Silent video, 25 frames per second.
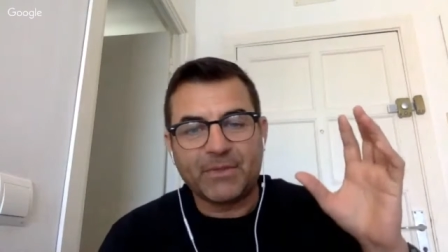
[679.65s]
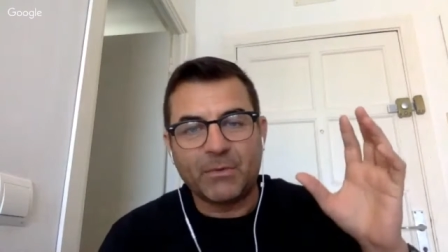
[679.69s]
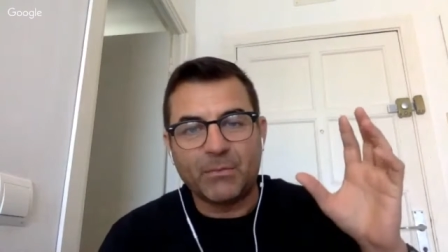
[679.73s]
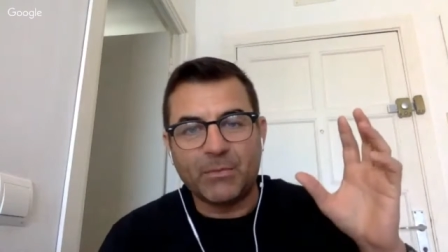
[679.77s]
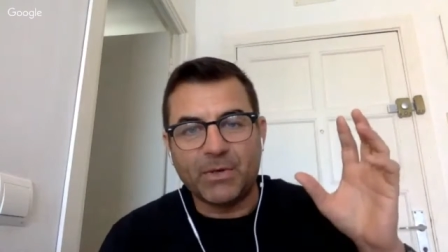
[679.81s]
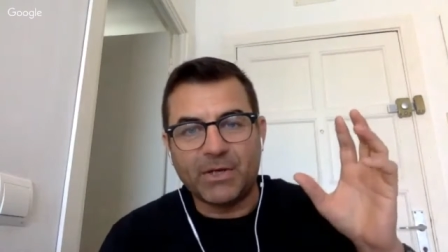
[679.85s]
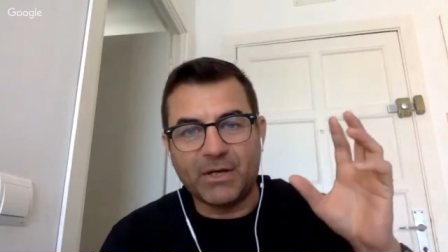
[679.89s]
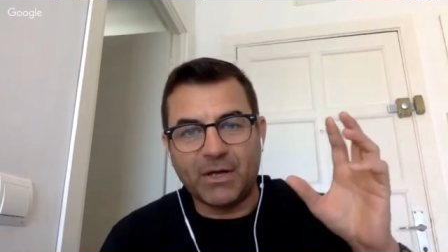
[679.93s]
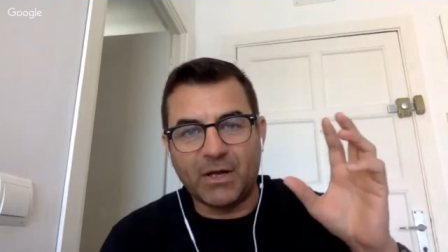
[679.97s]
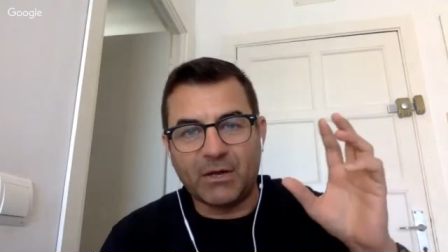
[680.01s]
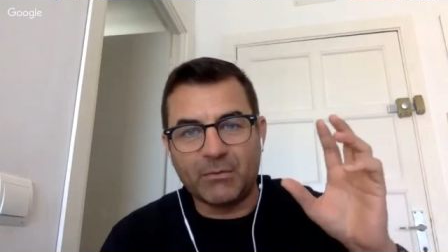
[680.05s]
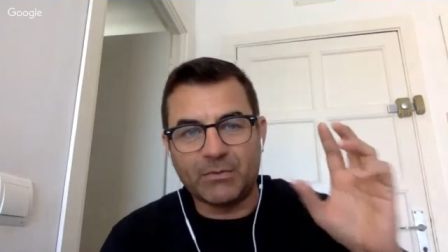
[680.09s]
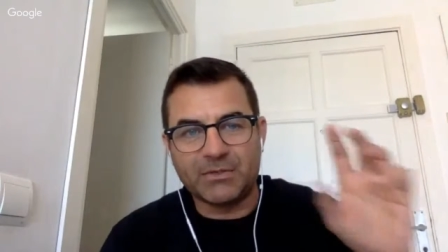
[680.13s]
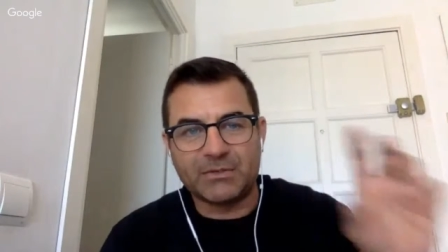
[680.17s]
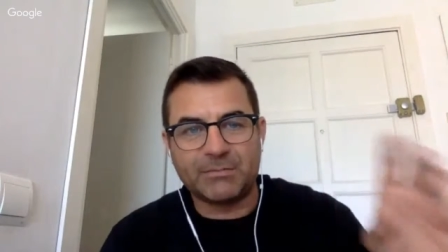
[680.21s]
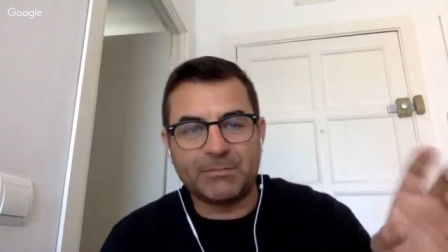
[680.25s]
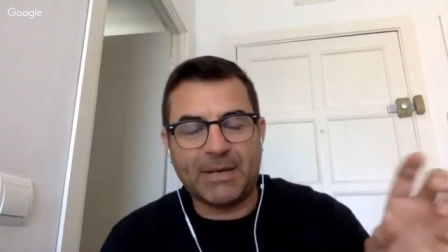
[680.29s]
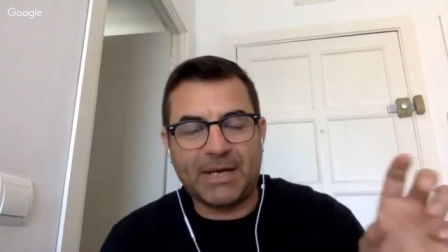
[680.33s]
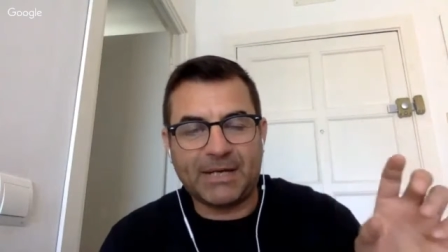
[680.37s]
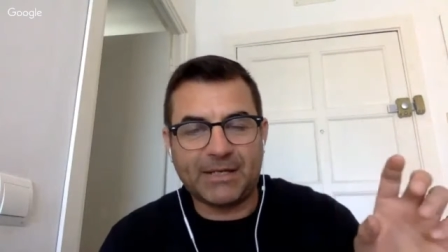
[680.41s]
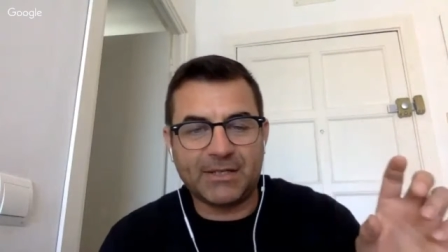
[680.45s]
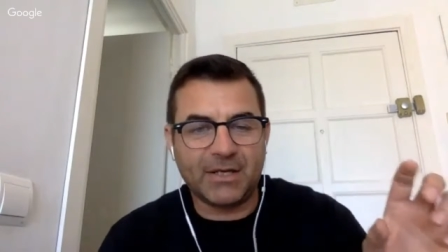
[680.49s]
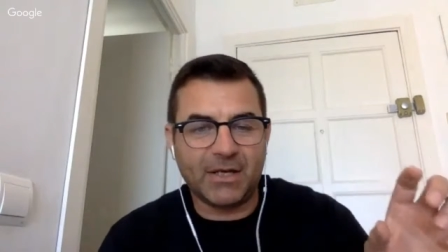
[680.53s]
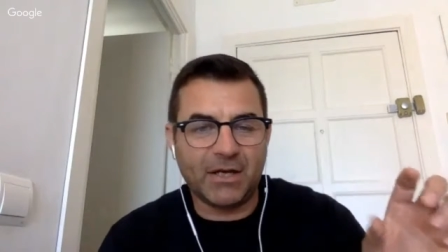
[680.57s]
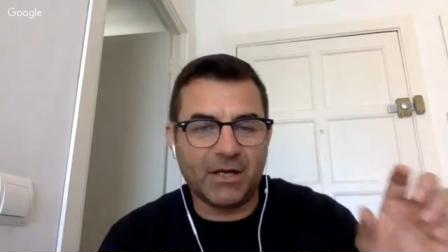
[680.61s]
when i was
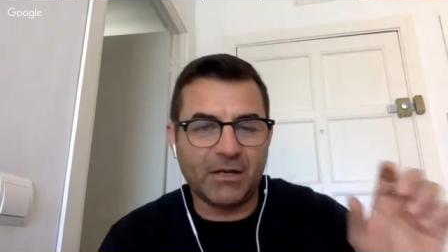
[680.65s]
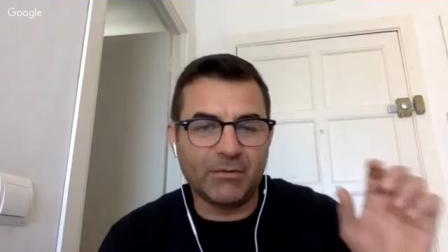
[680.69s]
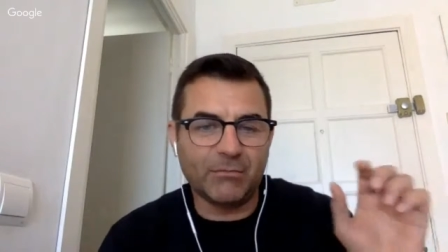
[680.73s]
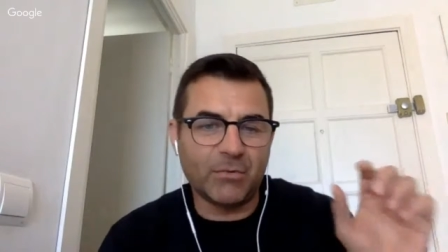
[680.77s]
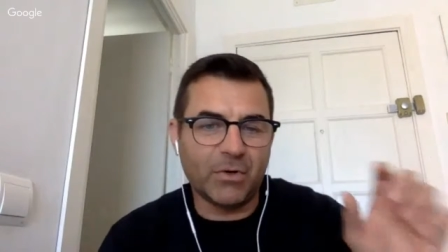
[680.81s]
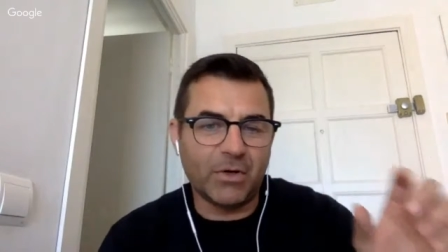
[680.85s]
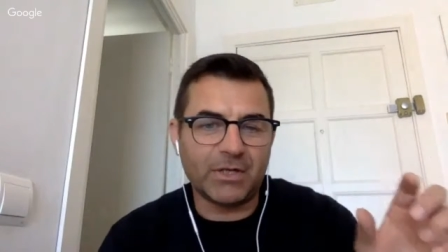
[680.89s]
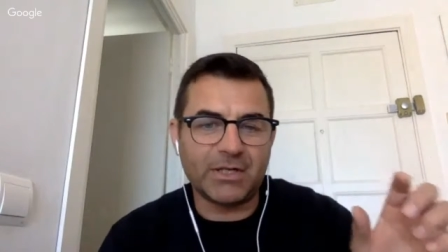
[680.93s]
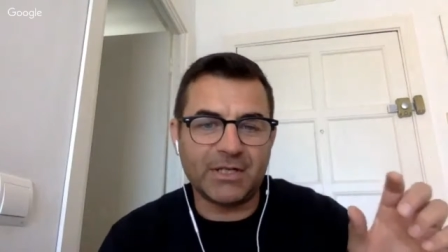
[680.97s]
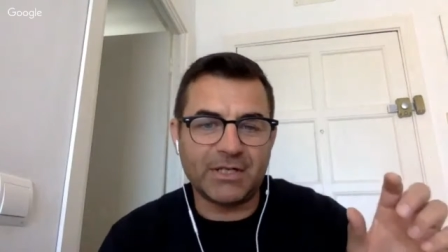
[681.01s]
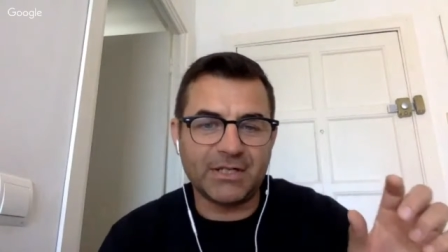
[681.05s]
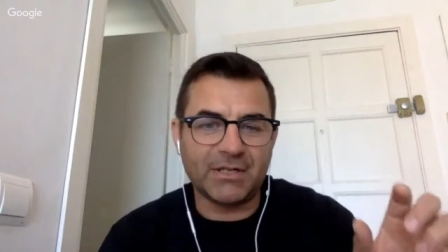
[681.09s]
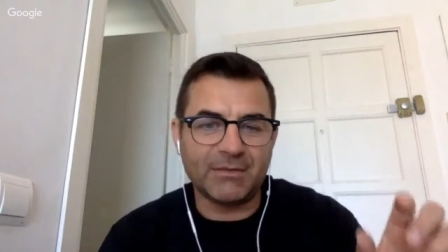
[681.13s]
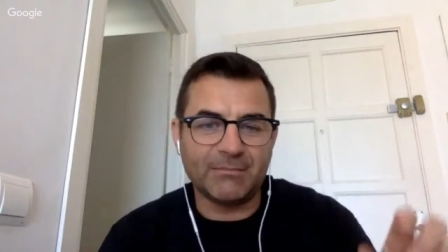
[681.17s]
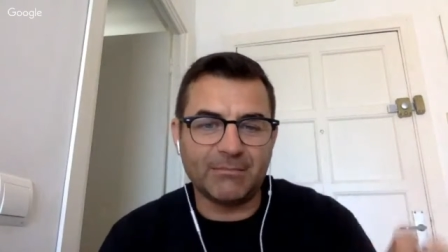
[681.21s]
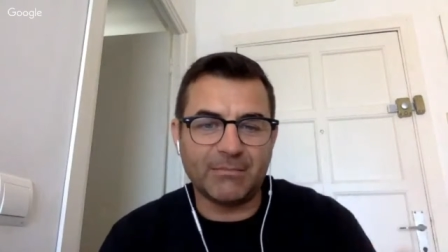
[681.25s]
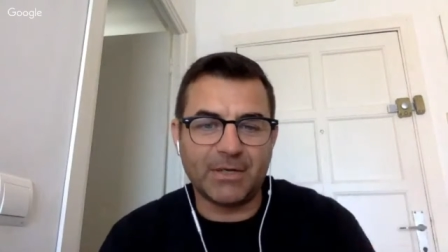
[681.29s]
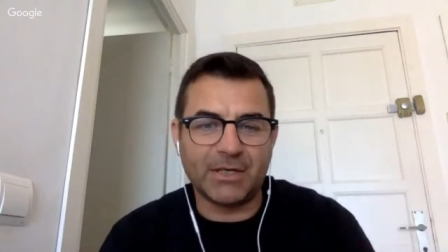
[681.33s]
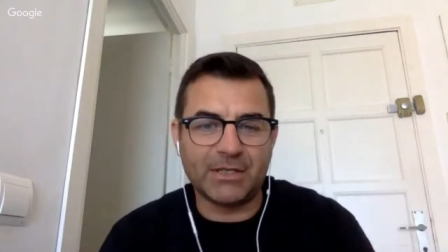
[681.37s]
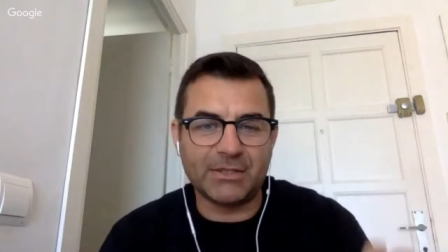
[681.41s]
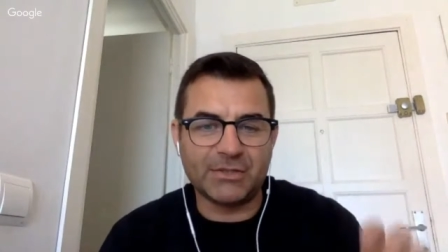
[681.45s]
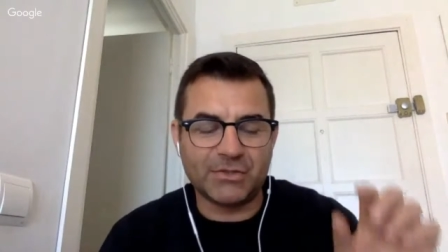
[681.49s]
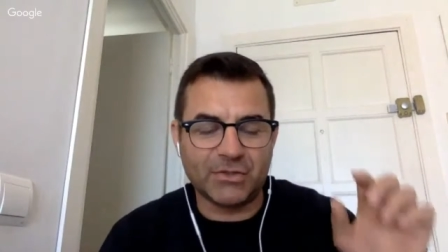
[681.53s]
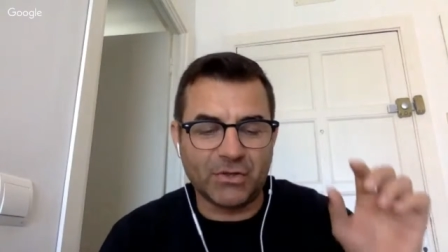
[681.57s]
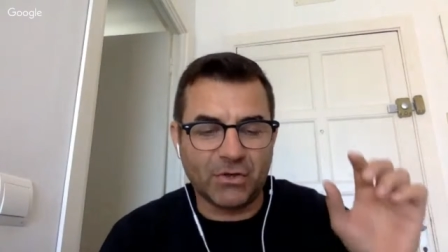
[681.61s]
back at home working in
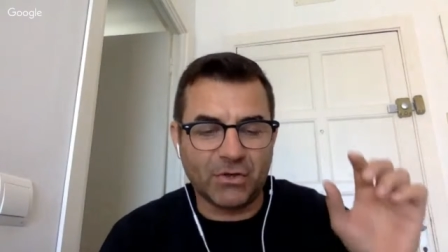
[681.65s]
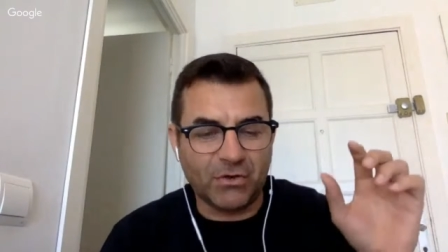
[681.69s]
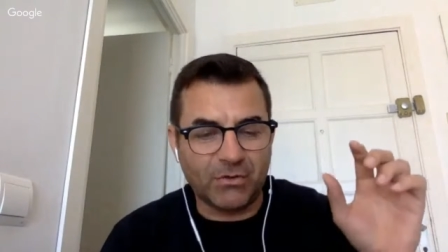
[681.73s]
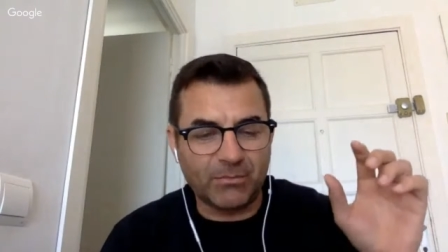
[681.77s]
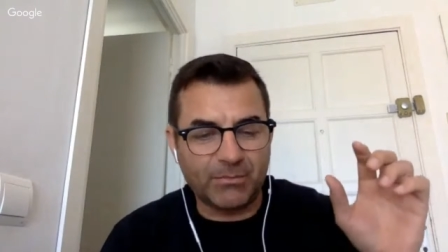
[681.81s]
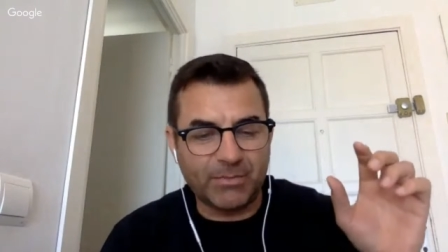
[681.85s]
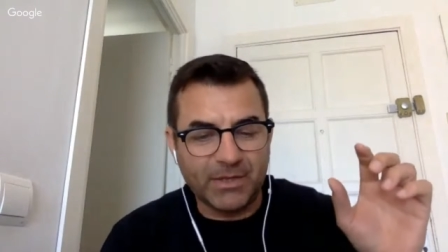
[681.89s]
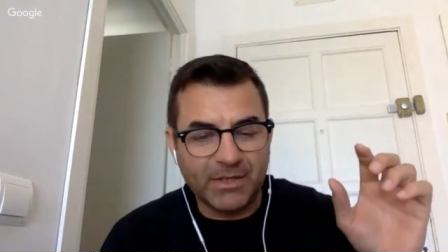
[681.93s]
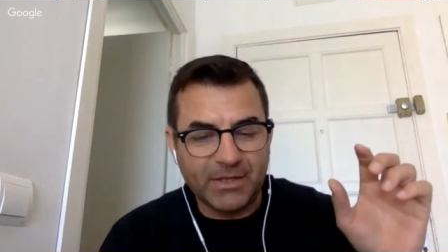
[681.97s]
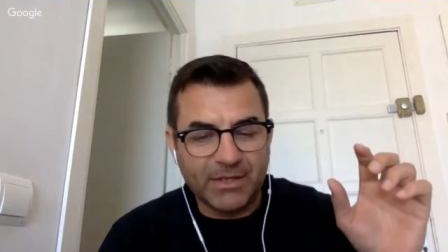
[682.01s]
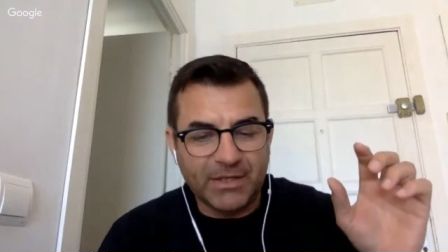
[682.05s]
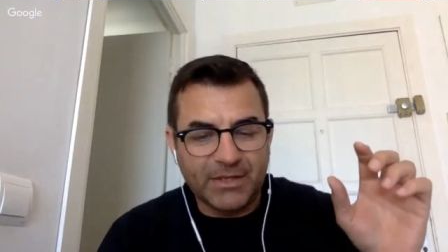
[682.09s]
my job